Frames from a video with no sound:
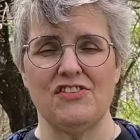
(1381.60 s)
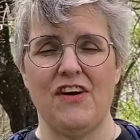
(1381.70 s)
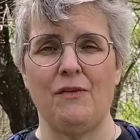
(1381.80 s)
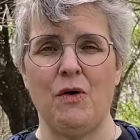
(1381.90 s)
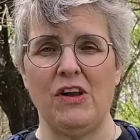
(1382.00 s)
if
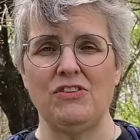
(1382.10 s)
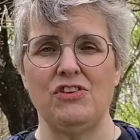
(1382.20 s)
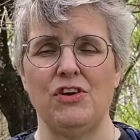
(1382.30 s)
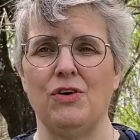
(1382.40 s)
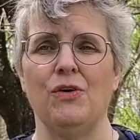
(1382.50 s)
I want
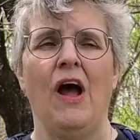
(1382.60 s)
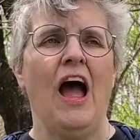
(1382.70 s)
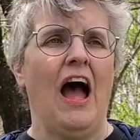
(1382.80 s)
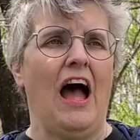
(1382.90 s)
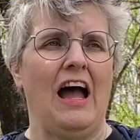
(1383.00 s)
to.
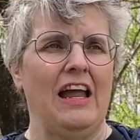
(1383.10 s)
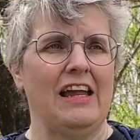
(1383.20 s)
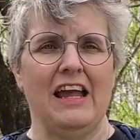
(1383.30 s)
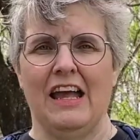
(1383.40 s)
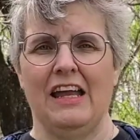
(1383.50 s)
I
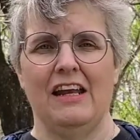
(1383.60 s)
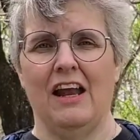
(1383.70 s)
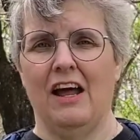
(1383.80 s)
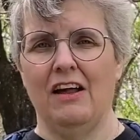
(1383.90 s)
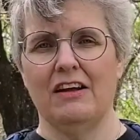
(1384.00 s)

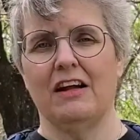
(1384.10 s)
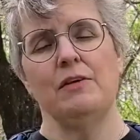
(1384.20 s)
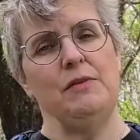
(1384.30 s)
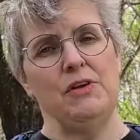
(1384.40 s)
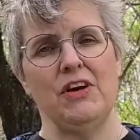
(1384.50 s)
can
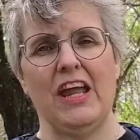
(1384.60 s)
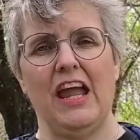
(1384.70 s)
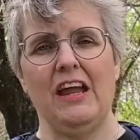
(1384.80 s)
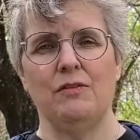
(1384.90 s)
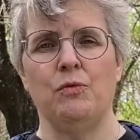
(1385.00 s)

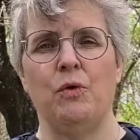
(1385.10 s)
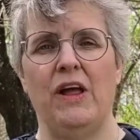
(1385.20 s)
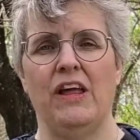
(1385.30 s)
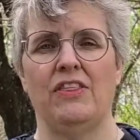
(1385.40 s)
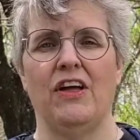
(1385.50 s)
communicate
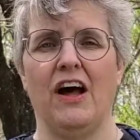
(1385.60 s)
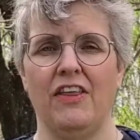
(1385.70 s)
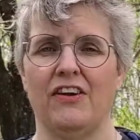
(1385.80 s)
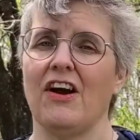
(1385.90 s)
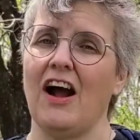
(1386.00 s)
with
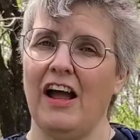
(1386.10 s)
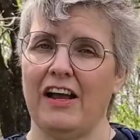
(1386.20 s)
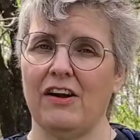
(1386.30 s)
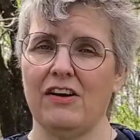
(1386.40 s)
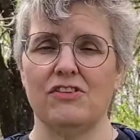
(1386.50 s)
other
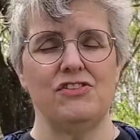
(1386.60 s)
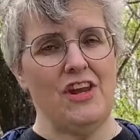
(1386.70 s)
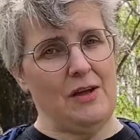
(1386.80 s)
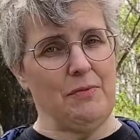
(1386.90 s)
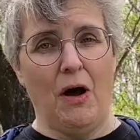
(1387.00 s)
hikers.
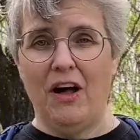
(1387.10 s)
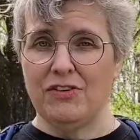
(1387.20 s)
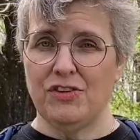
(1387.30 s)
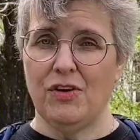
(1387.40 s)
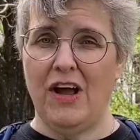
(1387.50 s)
Deb
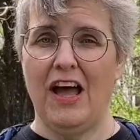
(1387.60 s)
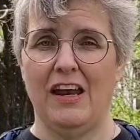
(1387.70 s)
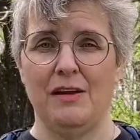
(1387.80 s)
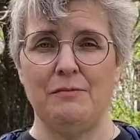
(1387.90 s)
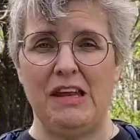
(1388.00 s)
also
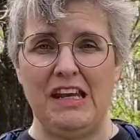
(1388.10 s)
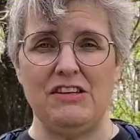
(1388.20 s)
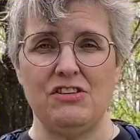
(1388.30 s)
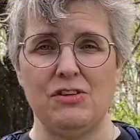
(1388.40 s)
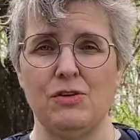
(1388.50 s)
got a Mini
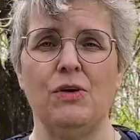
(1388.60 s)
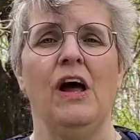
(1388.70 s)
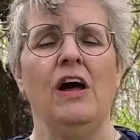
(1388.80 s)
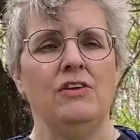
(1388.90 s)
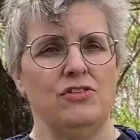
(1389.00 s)
2,
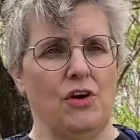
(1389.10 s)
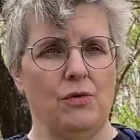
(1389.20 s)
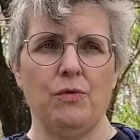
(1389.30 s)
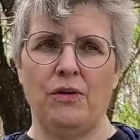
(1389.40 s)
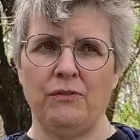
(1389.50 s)
so
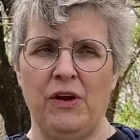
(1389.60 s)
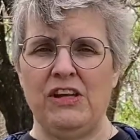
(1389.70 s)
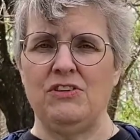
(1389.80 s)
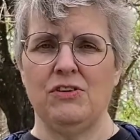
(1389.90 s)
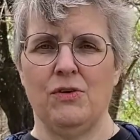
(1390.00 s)
when we
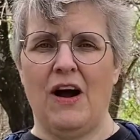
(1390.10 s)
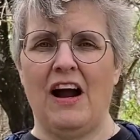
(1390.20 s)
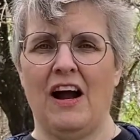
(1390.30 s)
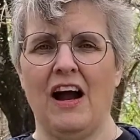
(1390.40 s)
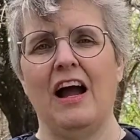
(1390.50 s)
do
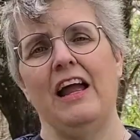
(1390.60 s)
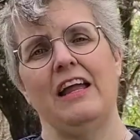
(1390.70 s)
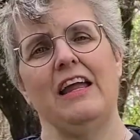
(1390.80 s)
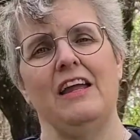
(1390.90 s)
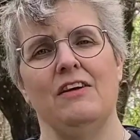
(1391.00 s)
our
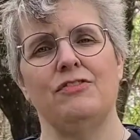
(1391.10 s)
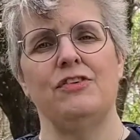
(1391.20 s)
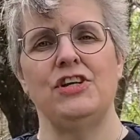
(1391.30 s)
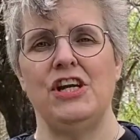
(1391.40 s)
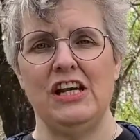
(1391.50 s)
hike, if
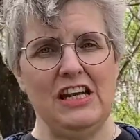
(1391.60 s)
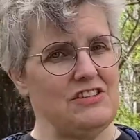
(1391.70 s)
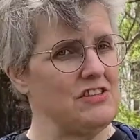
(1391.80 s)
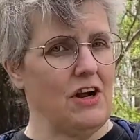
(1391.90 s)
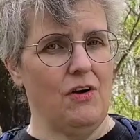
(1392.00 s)
she
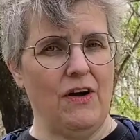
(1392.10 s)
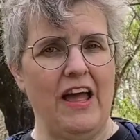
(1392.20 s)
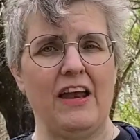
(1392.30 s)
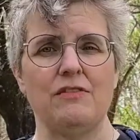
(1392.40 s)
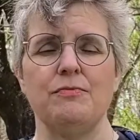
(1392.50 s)
needs to go
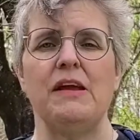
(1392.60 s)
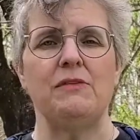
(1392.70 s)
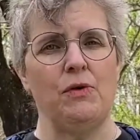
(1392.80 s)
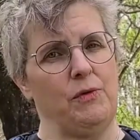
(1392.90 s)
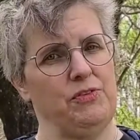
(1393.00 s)
ahead of me,
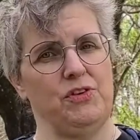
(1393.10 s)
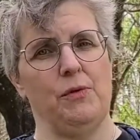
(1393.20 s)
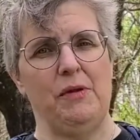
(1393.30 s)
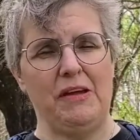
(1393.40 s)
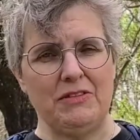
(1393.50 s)
we'll
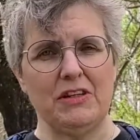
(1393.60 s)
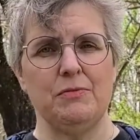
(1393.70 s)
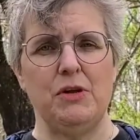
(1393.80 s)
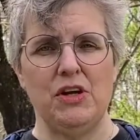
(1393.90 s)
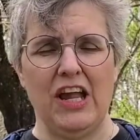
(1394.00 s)
still be able to
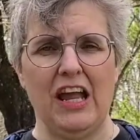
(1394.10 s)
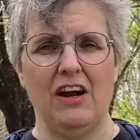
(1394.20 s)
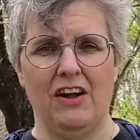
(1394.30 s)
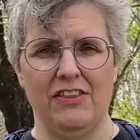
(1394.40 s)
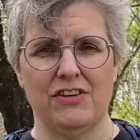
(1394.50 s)
communicate
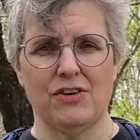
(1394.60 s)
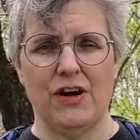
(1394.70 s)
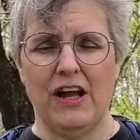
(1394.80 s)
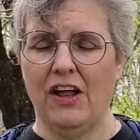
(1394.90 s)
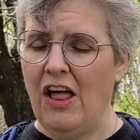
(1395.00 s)
on the
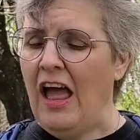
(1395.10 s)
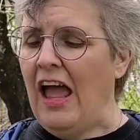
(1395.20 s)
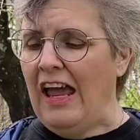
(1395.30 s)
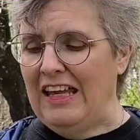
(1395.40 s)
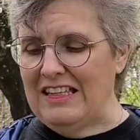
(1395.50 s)
trail.
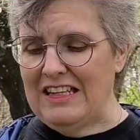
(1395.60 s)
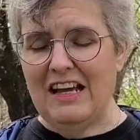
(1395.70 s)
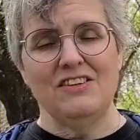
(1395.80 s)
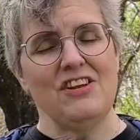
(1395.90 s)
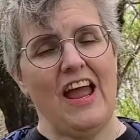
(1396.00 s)
It
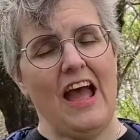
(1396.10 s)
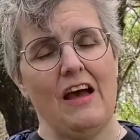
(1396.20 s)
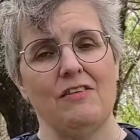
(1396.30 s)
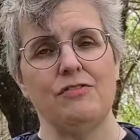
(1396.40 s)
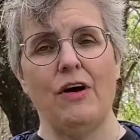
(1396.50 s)
does
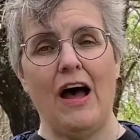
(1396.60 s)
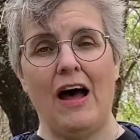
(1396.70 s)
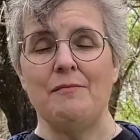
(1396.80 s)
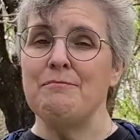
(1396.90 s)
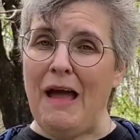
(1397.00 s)
have
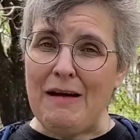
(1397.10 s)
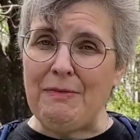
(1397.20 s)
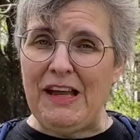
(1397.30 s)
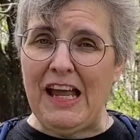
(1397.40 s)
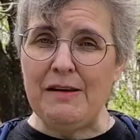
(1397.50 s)

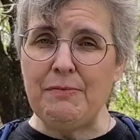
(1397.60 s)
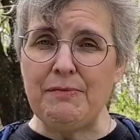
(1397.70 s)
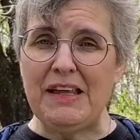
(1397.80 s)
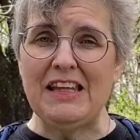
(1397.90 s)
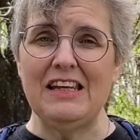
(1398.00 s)
mapping
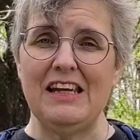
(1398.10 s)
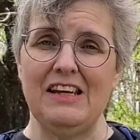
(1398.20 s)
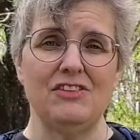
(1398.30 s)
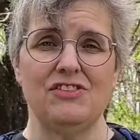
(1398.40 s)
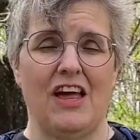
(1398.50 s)

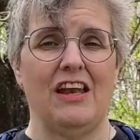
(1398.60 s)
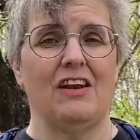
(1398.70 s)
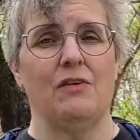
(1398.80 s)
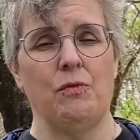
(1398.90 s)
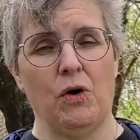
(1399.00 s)
capabilities that
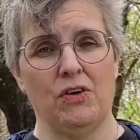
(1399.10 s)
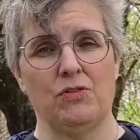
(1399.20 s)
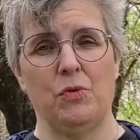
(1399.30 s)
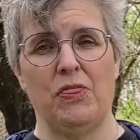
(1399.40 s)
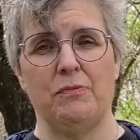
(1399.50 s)

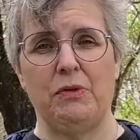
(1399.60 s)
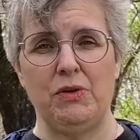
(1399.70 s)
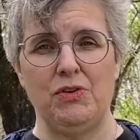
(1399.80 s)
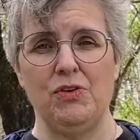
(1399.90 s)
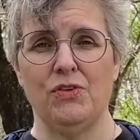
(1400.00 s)
works with
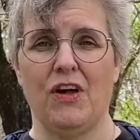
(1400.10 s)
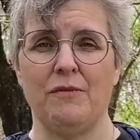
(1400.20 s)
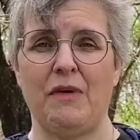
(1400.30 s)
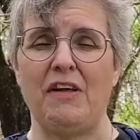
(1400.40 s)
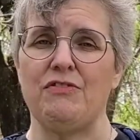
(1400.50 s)
Bluetooth
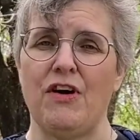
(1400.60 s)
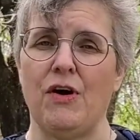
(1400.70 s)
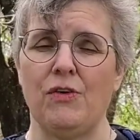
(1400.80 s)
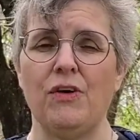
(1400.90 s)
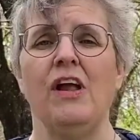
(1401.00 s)
on my
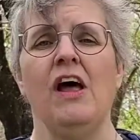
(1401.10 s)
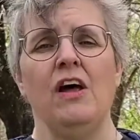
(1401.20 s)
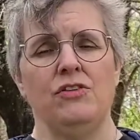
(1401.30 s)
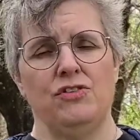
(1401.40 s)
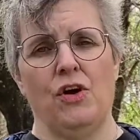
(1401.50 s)
phone,
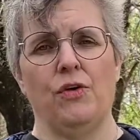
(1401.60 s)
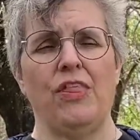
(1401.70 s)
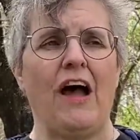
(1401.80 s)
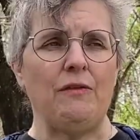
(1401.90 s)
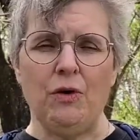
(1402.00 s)
so
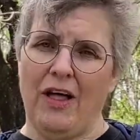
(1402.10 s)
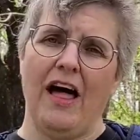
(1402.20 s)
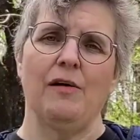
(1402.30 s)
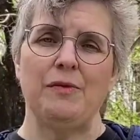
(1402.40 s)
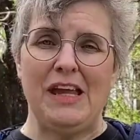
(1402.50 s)
that will
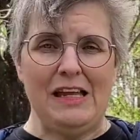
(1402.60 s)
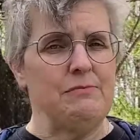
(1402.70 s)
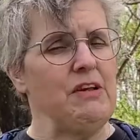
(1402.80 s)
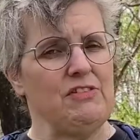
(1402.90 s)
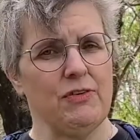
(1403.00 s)
help keep
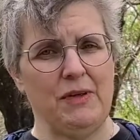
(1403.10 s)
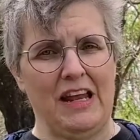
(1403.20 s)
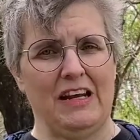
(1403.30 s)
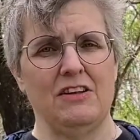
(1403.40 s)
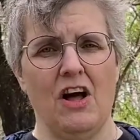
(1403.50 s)
me from
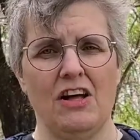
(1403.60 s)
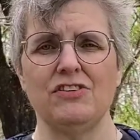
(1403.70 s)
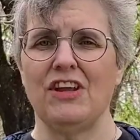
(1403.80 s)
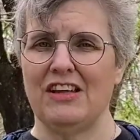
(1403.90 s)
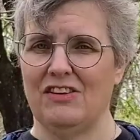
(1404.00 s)
getting
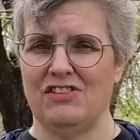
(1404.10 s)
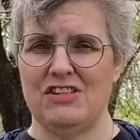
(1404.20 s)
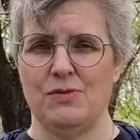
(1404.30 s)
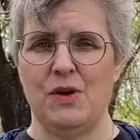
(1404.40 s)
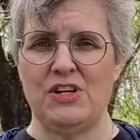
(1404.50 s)
lost, like the
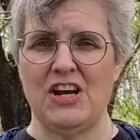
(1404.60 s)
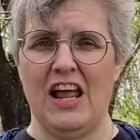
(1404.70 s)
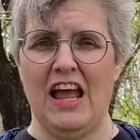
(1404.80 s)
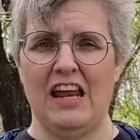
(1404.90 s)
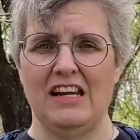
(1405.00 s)
situation I
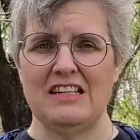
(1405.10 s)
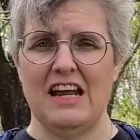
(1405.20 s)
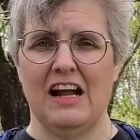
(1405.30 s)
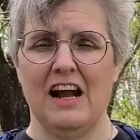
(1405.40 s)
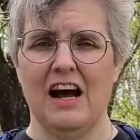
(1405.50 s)
had at
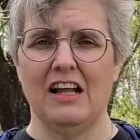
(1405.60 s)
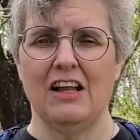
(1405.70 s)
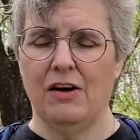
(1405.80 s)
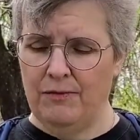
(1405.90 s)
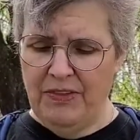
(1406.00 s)
Tank
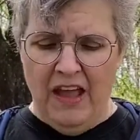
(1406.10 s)
Hollow.